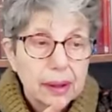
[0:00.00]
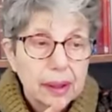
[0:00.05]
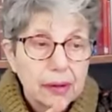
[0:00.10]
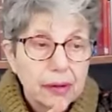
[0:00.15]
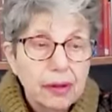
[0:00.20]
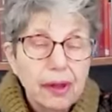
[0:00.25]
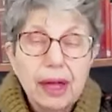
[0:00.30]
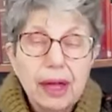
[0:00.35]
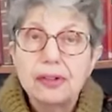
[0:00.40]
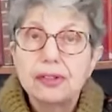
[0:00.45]

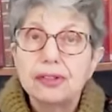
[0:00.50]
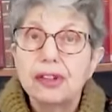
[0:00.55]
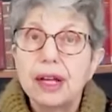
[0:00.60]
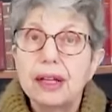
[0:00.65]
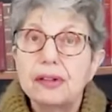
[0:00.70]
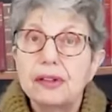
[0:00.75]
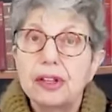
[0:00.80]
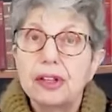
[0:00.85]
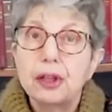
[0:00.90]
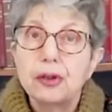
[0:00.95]
they're
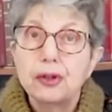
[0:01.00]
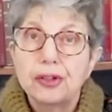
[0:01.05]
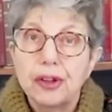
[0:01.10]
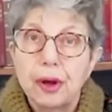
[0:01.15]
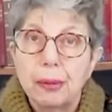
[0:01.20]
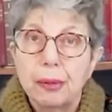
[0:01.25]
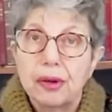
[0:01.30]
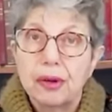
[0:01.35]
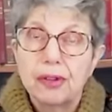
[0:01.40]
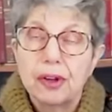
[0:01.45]
sending
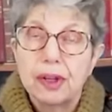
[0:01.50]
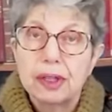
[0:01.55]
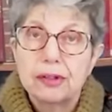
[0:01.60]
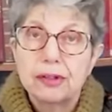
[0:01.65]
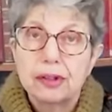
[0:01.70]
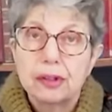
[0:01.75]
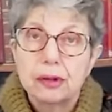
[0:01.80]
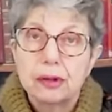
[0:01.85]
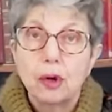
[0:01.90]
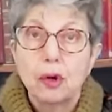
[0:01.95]
some of
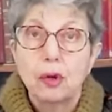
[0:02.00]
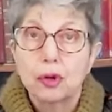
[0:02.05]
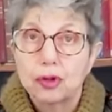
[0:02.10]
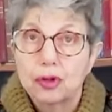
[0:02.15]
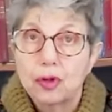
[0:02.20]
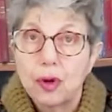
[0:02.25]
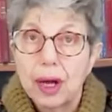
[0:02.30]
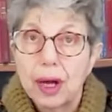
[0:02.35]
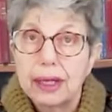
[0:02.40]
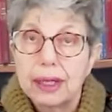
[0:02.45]
it, or
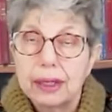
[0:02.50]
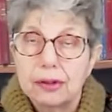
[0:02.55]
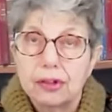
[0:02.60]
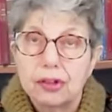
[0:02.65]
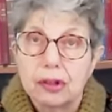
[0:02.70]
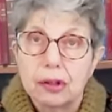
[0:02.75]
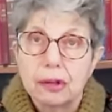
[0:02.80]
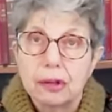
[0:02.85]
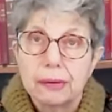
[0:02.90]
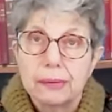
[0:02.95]
trying
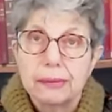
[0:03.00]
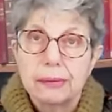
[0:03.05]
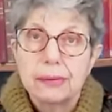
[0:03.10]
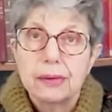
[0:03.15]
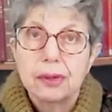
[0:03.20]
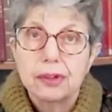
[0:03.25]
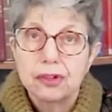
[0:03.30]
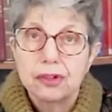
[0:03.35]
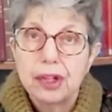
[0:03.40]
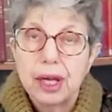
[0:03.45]
to
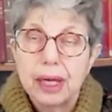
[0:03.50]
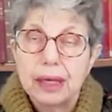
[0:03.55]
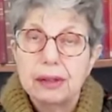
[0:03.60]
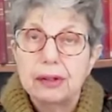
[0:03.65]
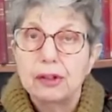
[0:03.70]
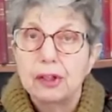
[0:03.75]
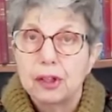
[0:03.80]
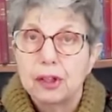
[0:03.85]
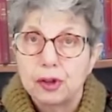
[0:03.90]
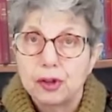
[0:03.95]

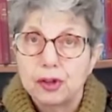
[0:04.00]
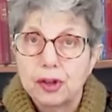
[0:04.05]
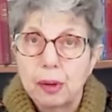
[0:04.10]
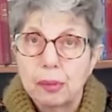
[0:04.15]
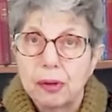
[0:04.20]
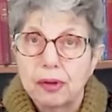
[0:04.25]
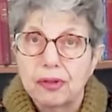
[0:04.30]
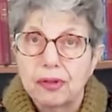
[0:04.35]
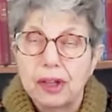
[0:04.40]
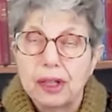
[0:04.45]
send
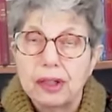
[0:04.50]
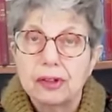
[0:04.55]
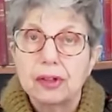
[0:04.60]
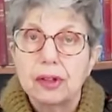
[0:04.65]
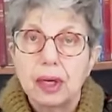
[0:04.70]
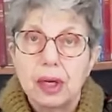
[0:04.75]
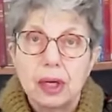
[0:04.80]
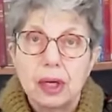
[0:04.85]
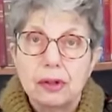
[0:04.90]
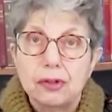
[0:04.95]
some of it,
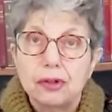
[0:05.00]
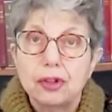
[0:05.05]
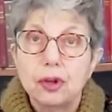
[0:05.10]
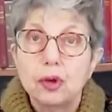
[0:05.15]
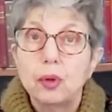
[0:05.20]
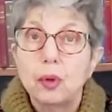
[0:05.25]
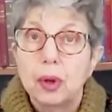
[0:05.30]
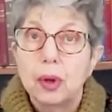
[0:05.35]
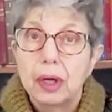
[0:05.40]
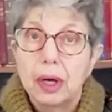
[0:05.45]

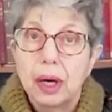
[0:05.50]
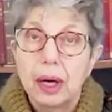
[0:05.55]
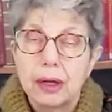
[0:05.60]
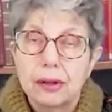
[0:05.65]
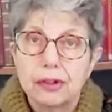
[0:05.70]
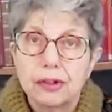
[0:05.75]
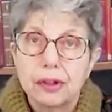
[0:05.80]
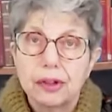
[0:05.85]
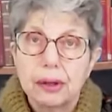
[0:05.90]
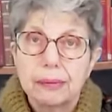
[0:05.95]
to
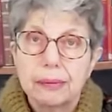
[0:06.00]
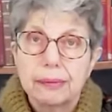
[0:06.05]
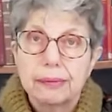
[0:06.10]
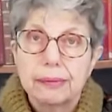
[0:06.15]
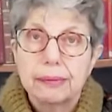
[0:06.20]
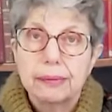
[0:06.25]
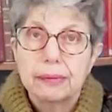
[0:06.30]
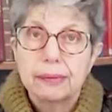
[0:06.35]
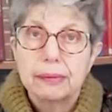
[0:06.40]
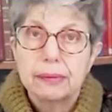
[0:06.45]
Gaza,
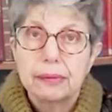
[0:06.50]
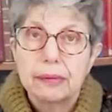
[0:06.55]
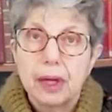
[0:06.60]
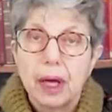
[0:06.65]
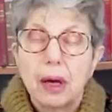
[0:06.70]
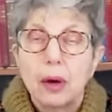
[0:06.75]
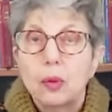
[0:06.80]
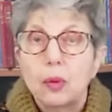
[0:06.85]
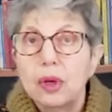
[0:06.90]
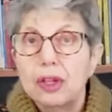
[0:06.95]

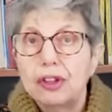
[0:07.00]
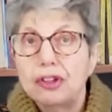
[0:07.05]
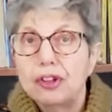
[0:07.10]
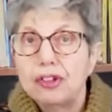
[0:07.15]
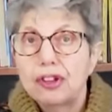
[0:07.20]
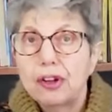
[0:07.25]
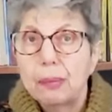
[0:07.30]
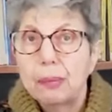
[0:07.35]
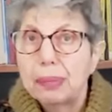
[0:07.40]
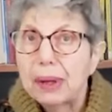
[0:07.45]
which
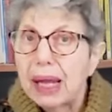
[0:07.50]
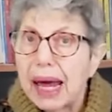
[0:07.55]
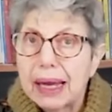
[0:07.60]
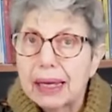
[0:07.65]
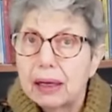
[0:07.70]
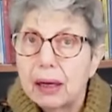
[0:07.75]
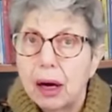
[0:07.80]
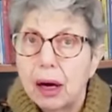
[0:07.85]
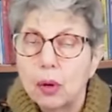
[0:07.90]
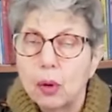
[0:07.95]
is a
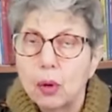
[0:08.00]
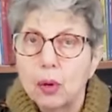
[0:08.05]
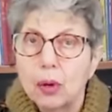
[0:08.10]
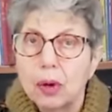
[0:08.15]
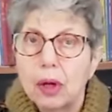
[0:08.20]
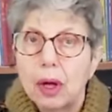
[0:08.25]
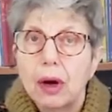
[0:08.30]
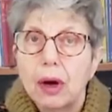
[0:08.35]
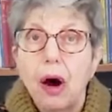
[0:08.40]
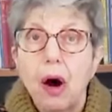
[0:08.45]
black
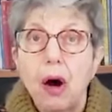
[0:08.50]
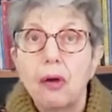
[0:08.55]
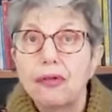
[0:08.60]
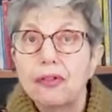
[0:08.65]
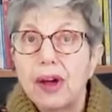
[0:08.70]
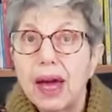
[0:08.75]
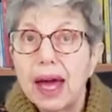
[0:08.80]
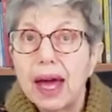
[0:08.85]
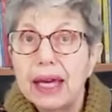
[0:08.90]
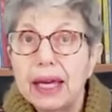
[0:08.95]
hole
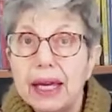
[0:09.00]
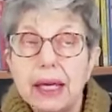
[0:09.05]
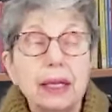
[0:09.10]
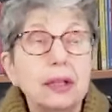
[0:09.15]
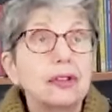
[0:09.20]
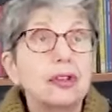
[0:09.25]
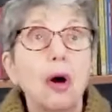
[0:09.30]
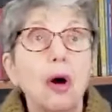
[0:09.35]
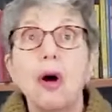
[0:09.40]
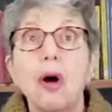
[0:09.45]
of
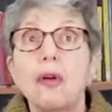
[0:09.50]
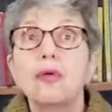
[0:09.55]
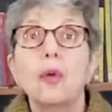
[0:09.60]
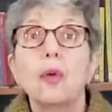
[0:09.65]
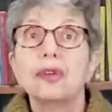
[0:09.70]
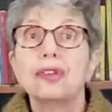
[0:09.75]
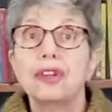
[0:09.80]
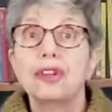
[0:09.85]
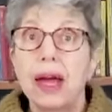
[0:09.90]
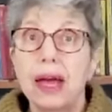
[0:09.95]
aid of
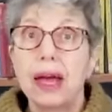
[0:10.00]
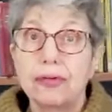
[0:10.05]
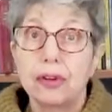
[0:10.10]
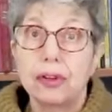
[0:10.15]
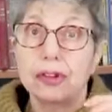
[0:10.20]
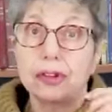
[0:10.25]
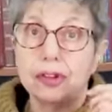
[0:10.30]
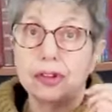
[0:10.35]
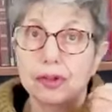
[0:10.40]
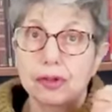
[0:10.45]

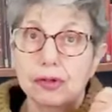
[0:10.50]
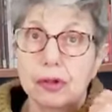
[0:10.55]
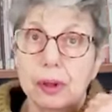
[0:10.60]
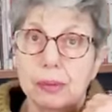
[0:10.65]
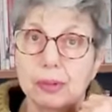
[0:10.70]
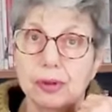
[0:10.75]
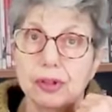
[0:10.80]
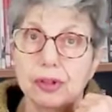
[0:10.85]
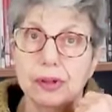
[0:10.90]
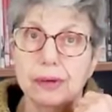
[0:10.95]
whatever
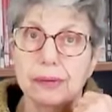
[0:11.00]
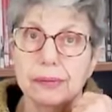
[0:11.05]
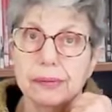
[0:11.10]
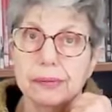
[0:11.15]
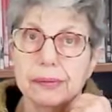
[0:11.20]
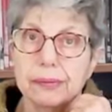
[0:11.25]
description.